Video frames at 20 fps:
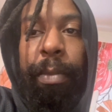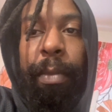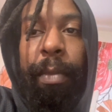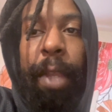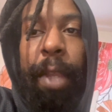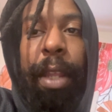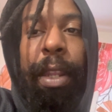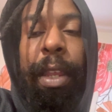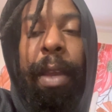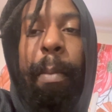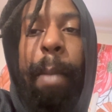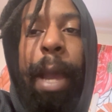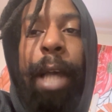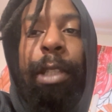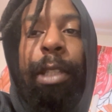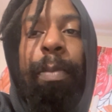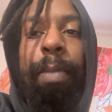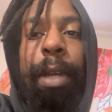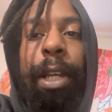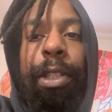and the
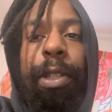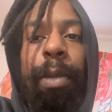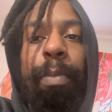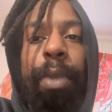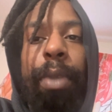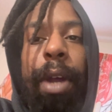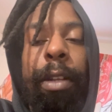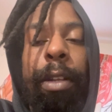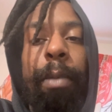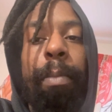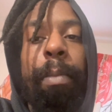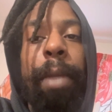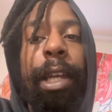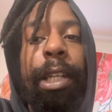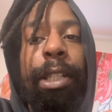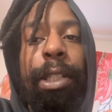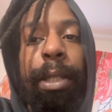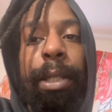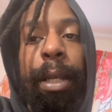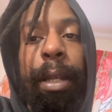Emancipation
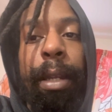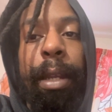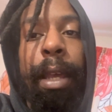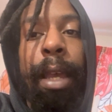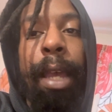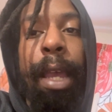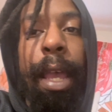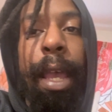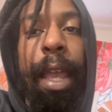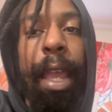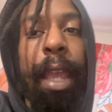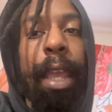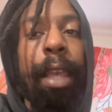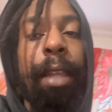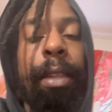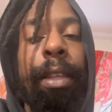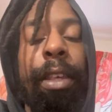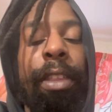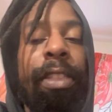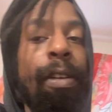Proclamation and
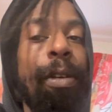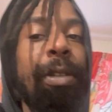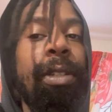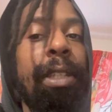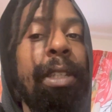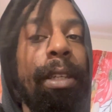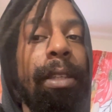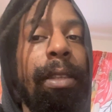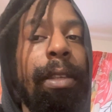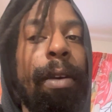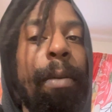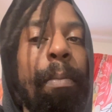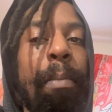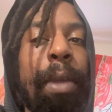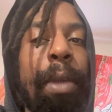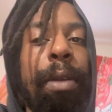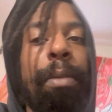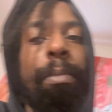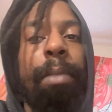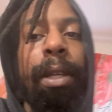the 13th
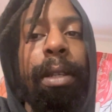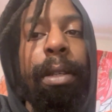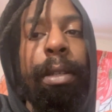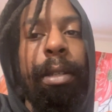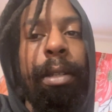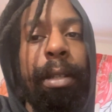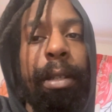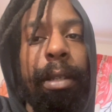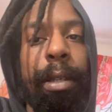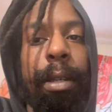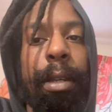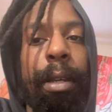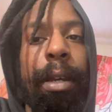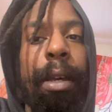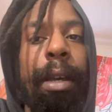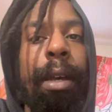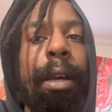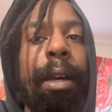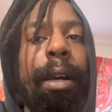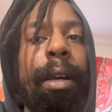Amendment.
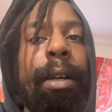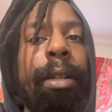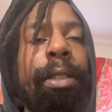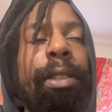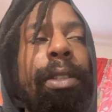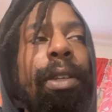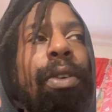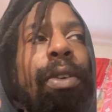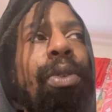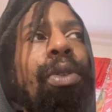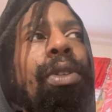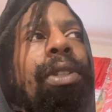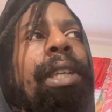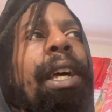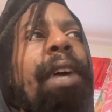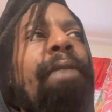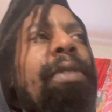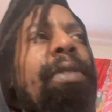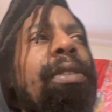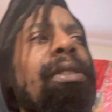So you just
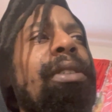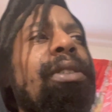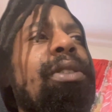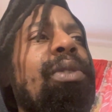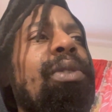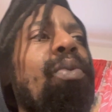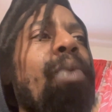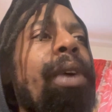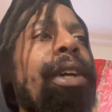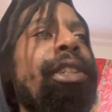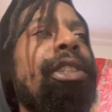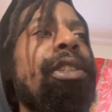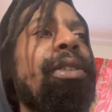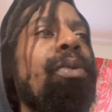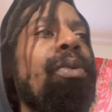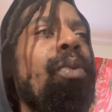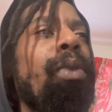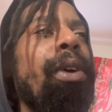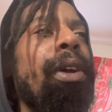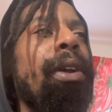have a situation
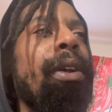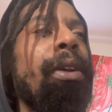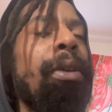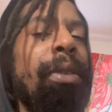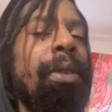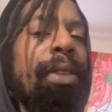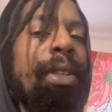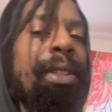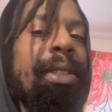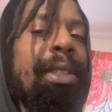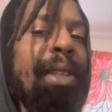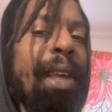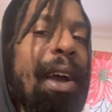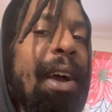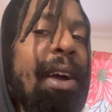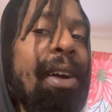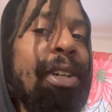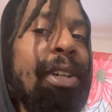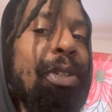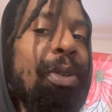where this is
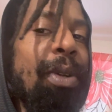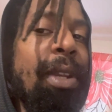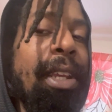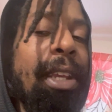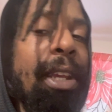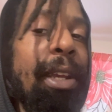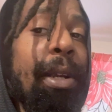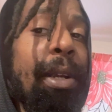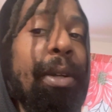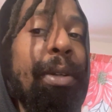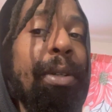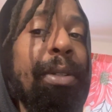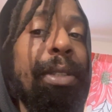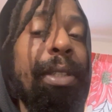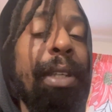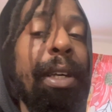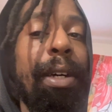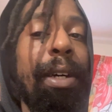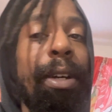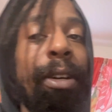100 years
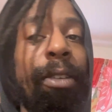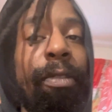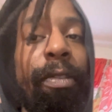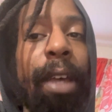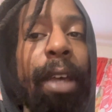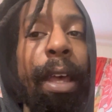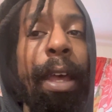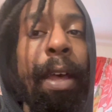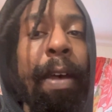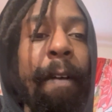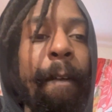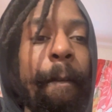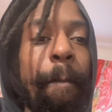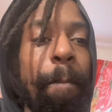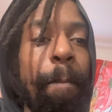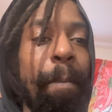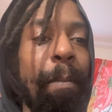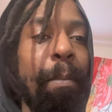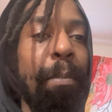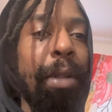of
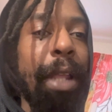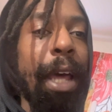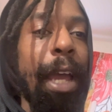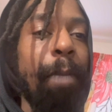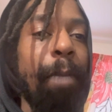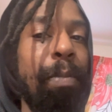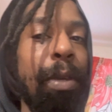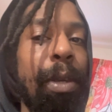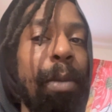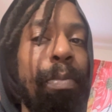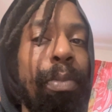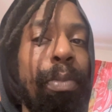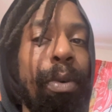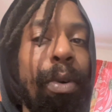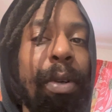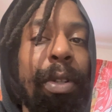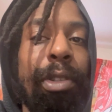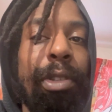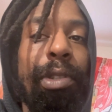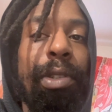Black people
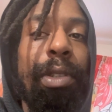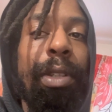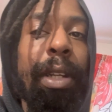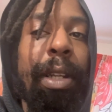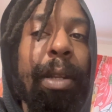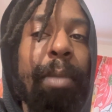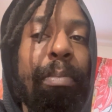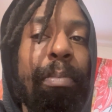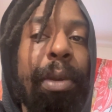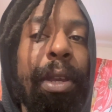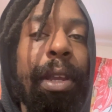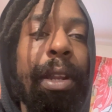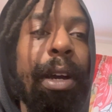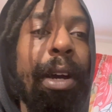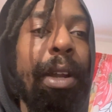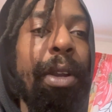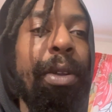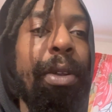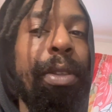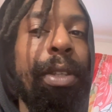and being
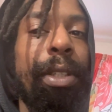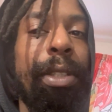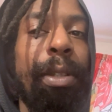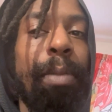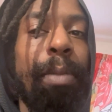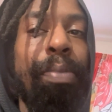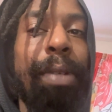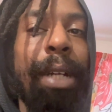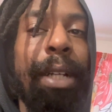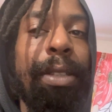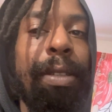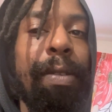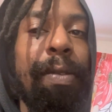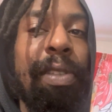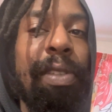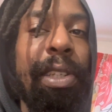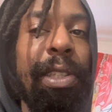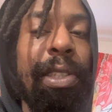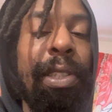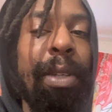under this oppressive
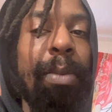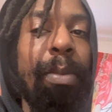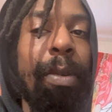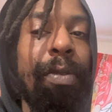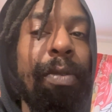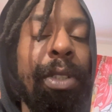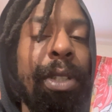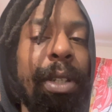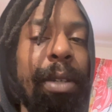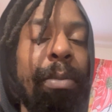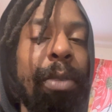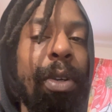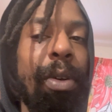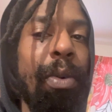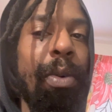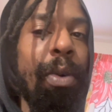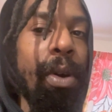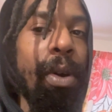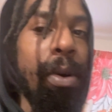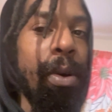system of Jim
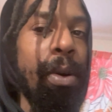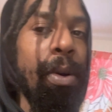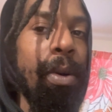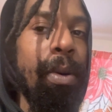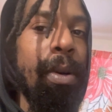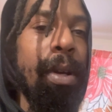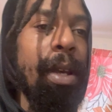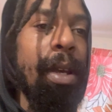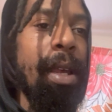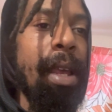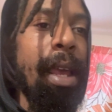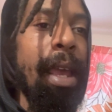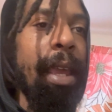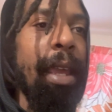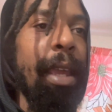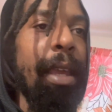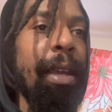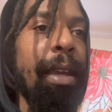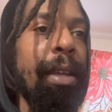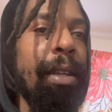Crow,
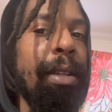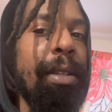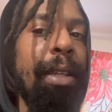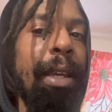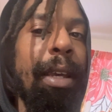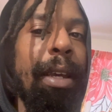and